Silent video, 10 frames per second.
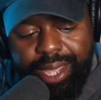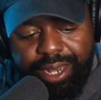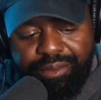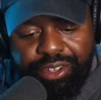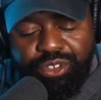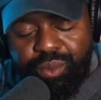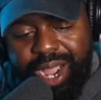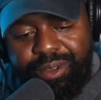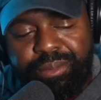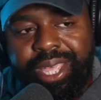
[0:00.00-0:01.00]
And the reason
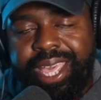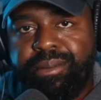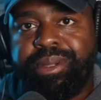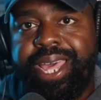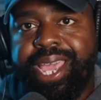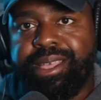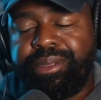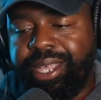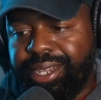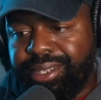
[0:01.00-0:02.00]
why we became black,
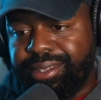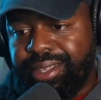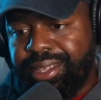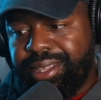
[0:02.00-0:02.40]
because